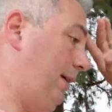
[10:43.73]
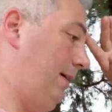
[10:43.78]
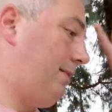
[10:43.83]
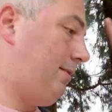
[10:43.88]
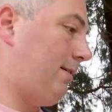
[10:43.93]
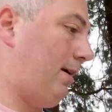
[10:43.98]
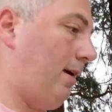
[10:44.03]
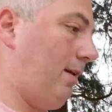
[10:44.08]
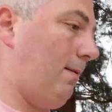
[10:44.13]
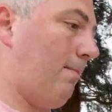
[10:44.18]
east
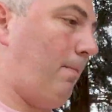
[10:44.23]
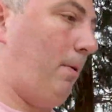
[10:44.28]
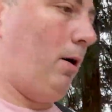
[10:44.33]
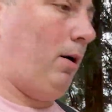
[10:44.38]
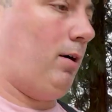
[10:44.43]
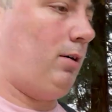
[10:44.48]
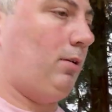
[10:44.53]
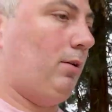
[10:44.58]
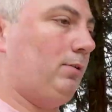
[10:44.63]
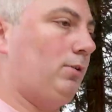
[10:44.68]
side of the
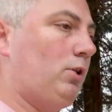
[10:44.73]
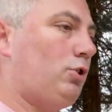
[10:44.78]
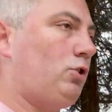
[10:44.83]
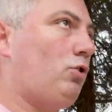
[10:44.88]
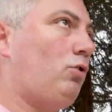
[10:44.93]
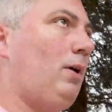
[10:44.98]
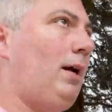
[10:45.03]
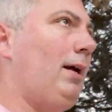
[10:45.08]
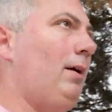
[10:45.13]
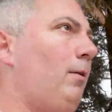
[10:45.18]
park along the
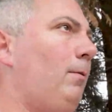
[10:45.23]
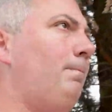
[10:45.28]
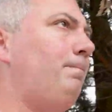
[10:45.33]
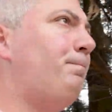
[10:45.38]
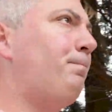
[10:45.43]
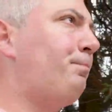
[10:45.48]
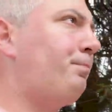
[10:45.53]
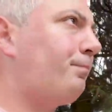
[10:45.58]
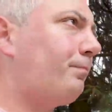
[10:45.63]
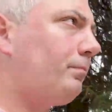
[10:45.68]
trail,
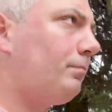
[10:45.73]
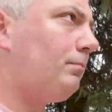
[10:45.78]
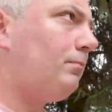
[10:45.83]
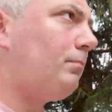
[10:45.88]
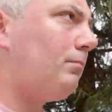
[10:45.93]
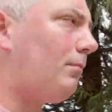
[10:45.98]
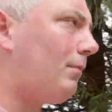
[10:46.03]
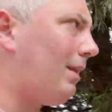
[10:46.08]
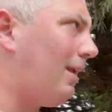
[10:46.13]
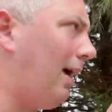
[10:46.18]

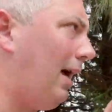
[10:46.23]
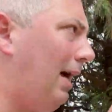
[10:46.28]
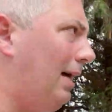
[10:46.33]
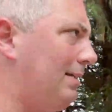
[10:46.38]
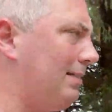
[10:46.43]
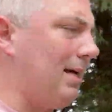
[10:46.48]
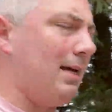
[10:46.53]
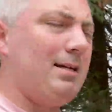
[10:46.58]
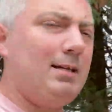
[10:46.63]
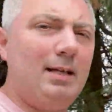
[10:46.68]
I
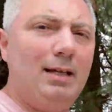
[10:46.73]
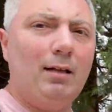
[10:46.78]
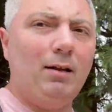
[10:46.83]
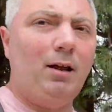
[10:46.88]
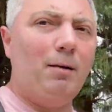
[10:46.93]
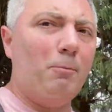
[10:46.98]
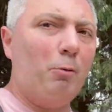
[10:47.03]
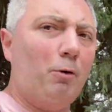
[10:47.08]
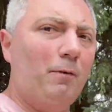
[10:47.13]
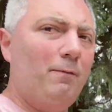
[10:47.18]
tend to get a
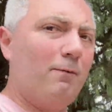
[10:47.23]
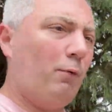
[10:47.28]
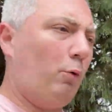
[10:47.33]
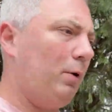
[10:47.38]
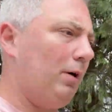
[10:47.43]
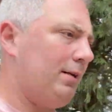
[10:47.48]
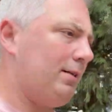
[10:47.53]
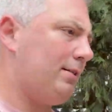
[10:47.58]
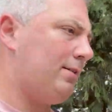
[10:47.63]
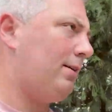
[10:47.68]
lot more
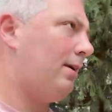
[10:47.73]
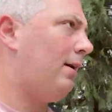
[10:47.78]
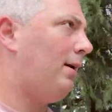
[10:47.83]
forest